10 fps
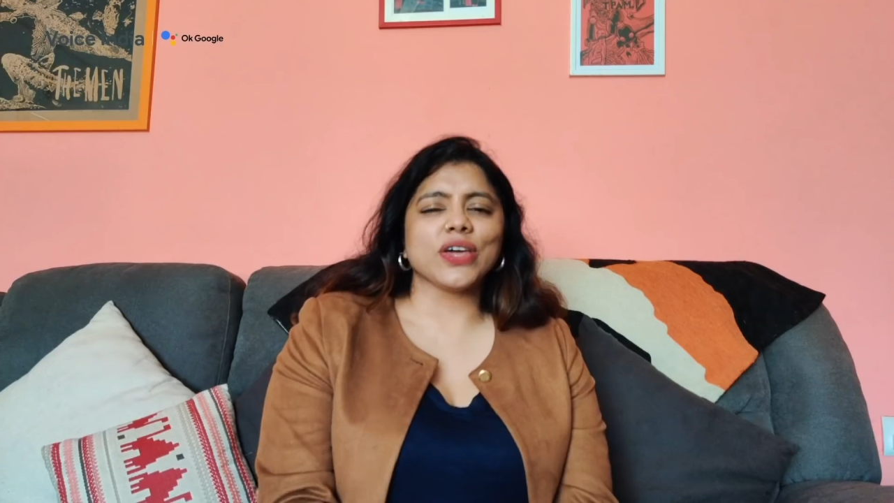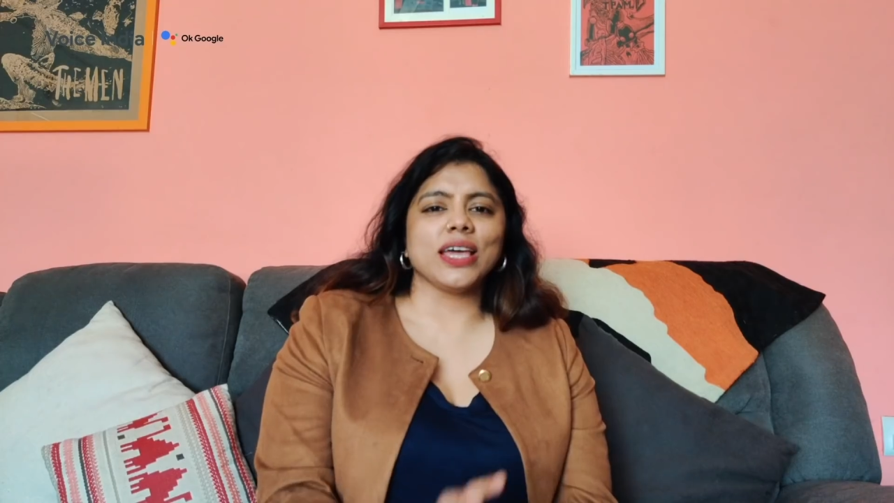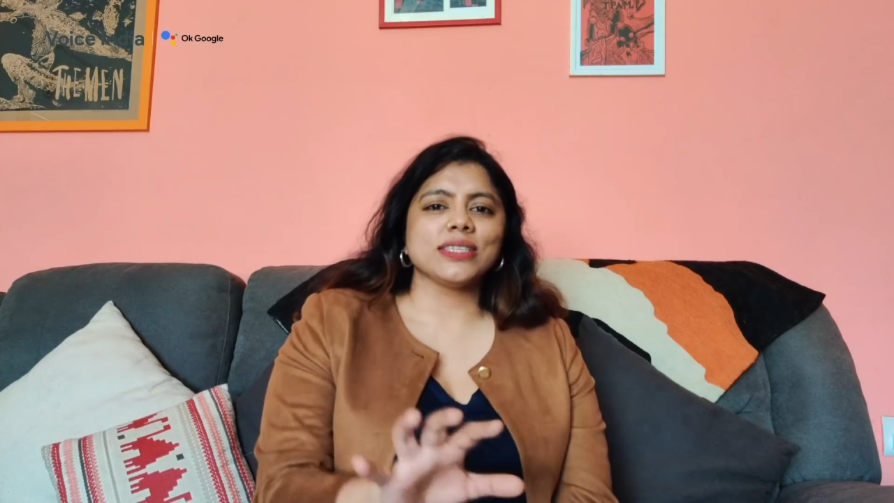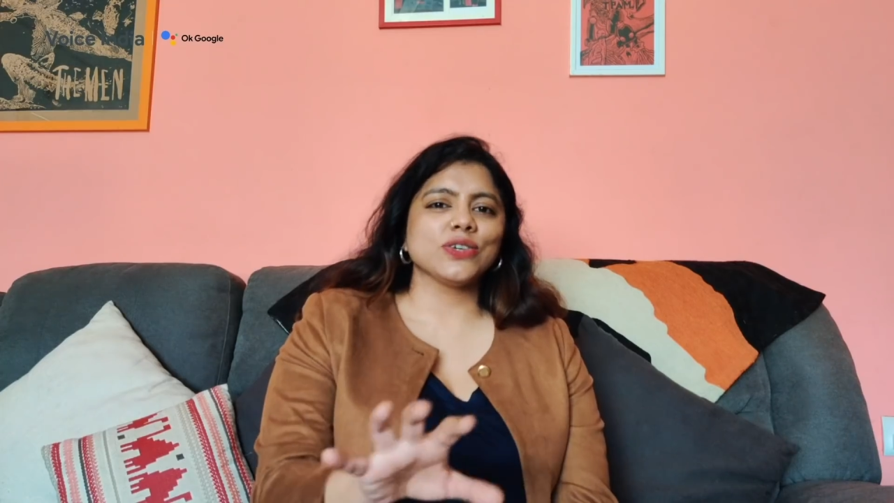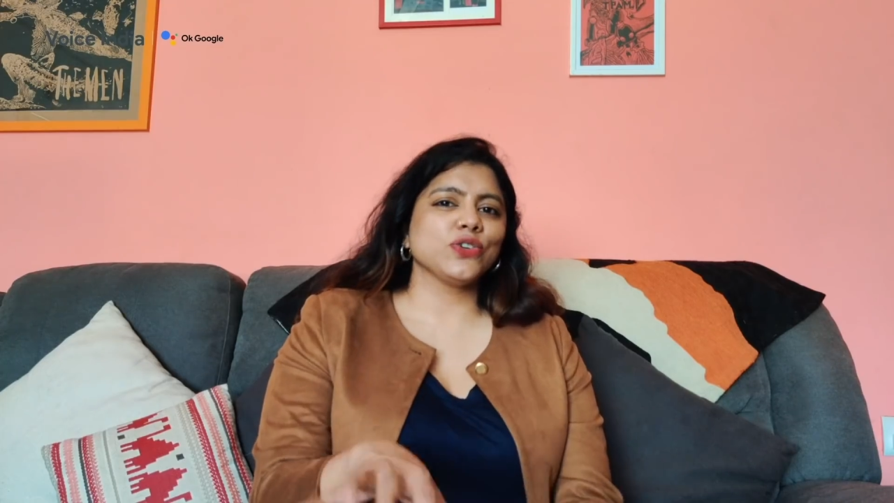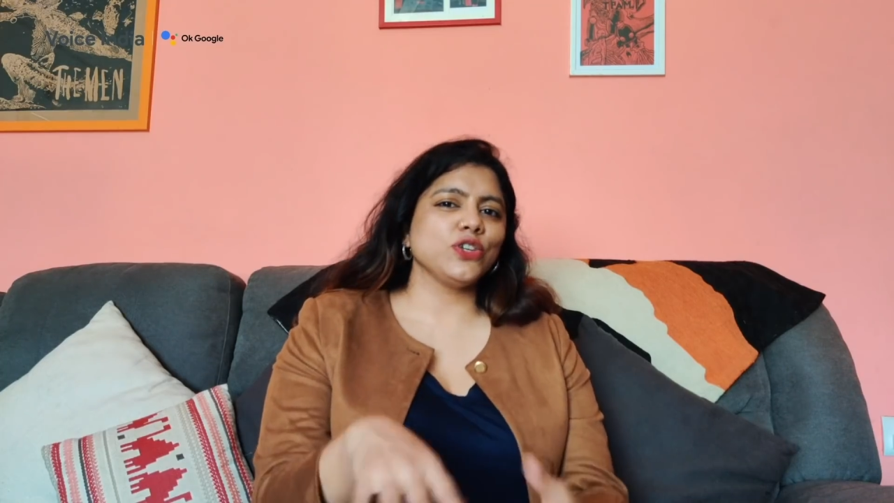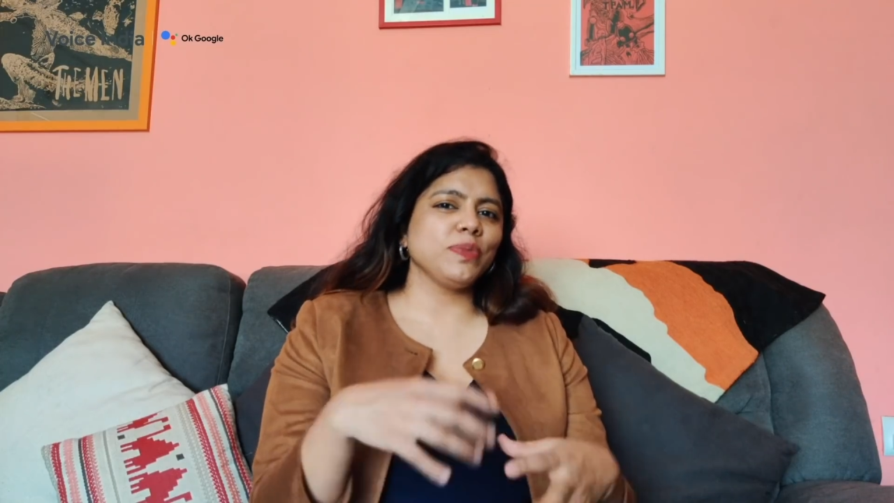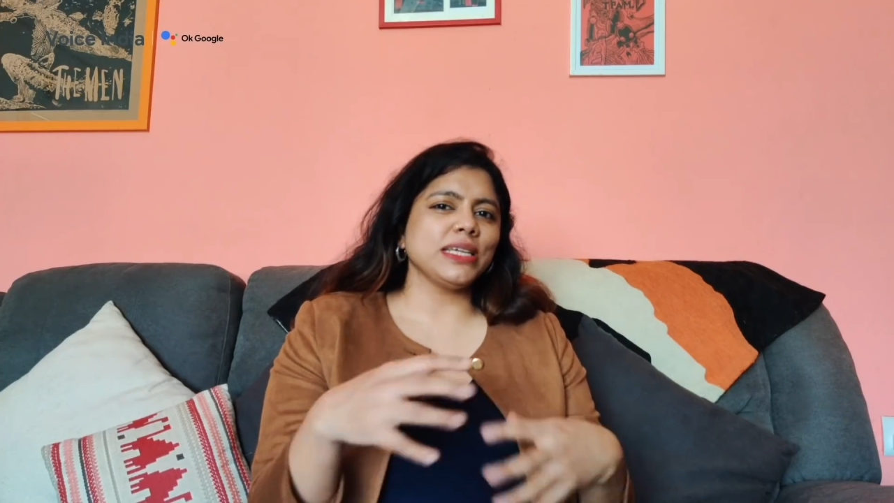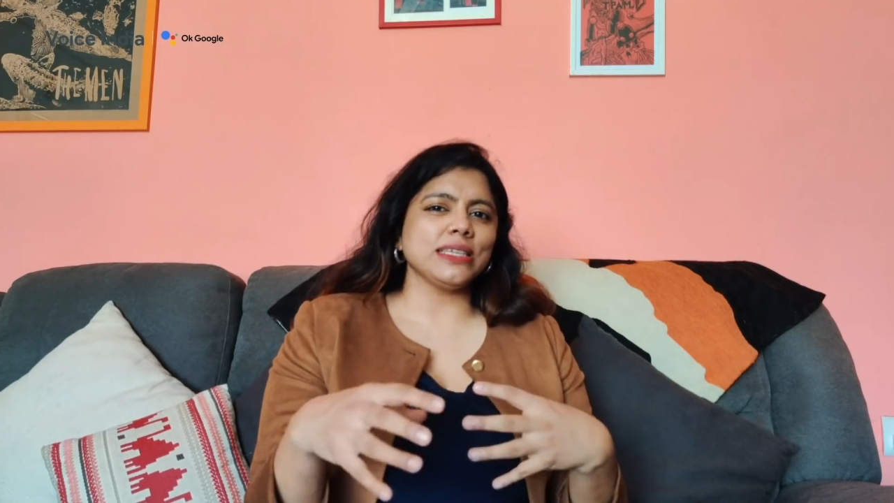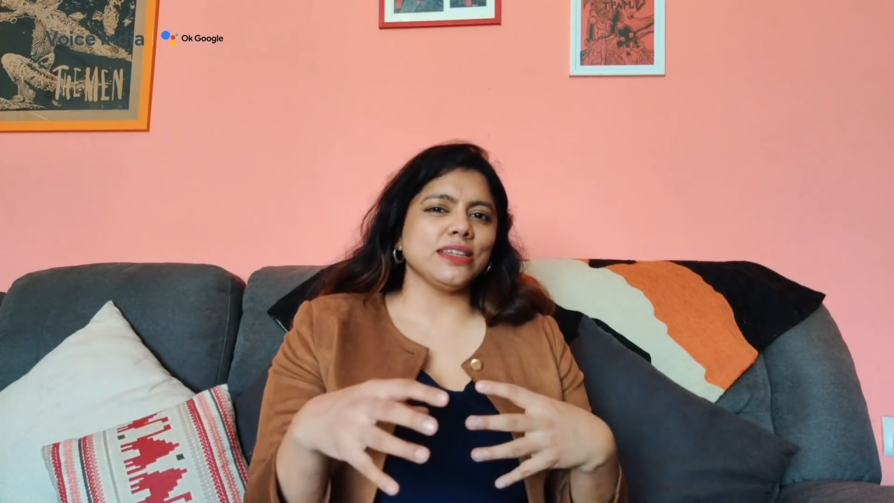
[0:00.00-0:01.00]
Okay, so could you
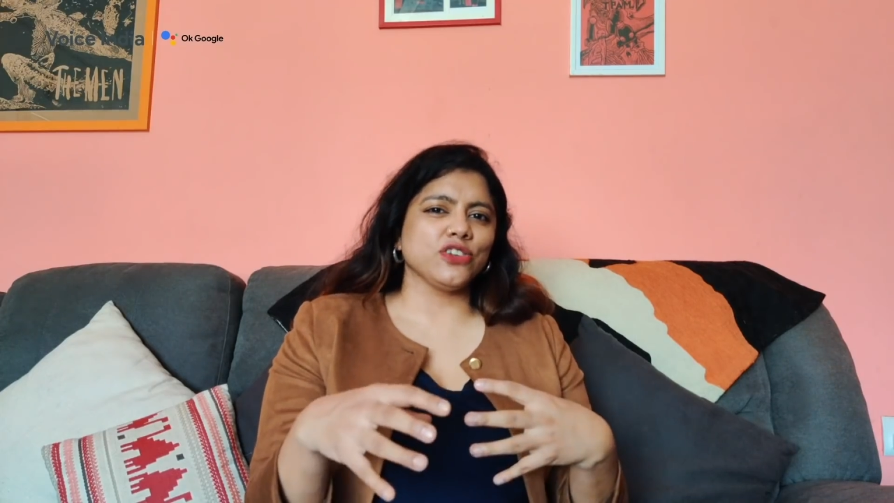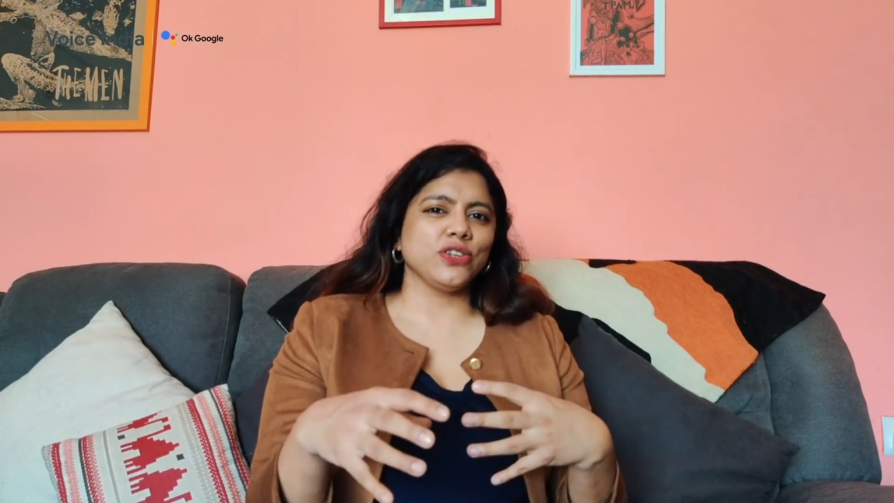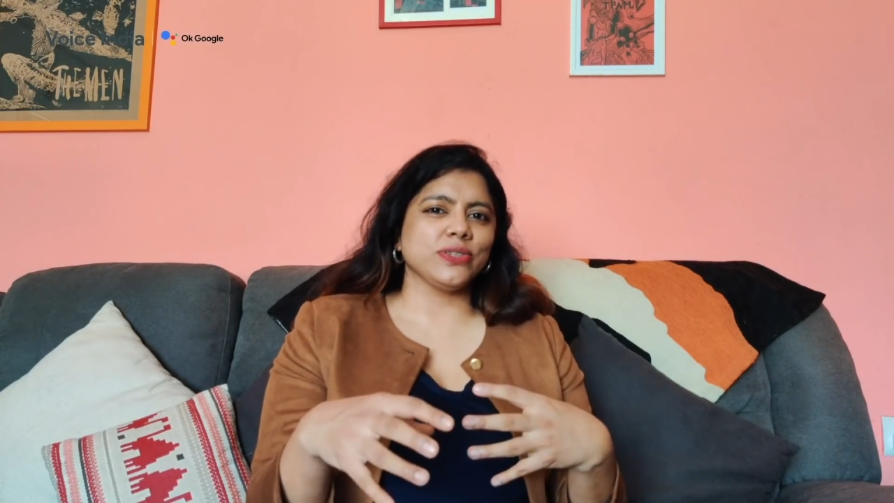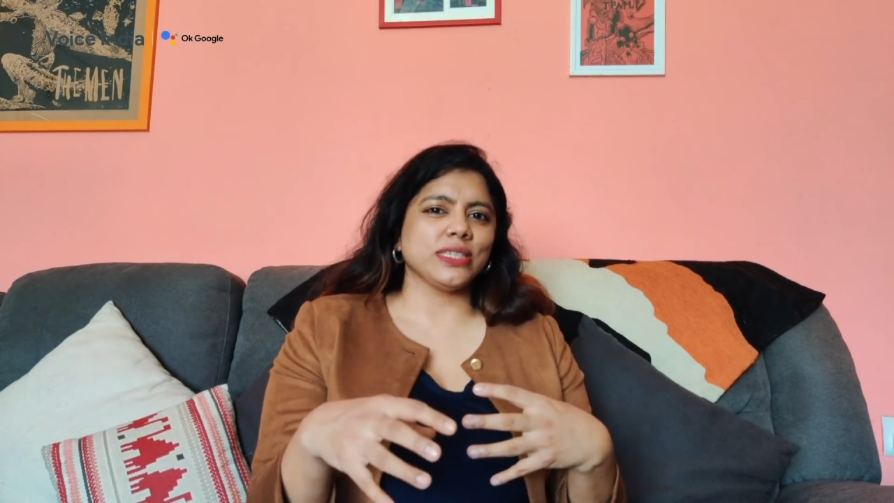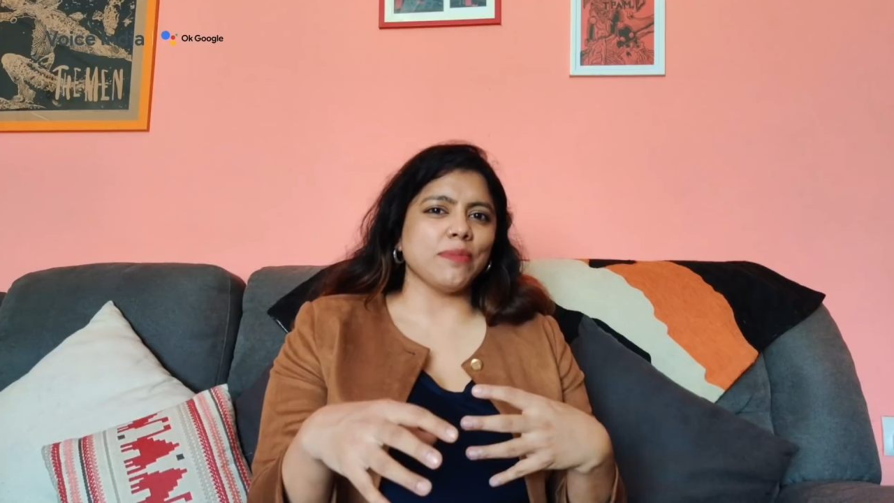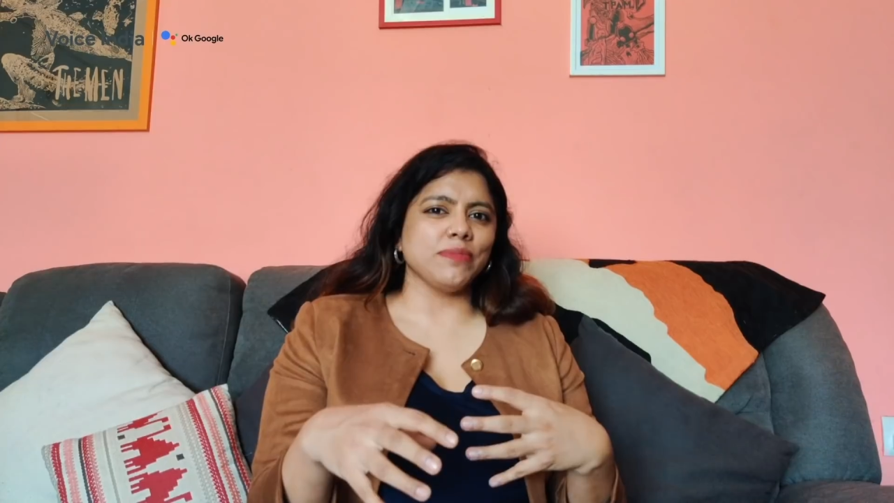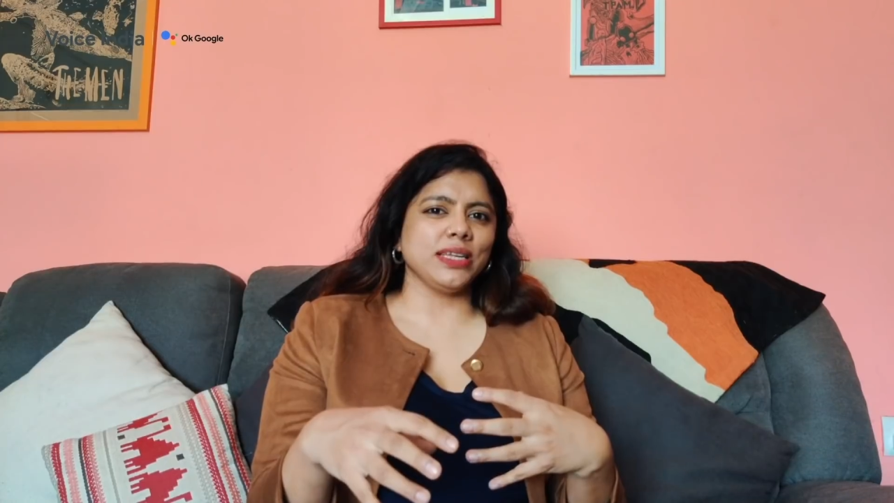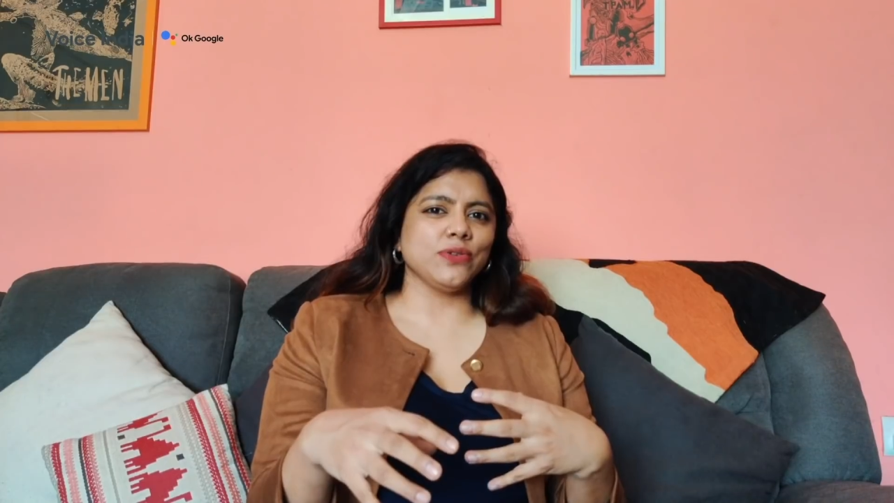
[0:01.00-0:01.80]
please introduce somebody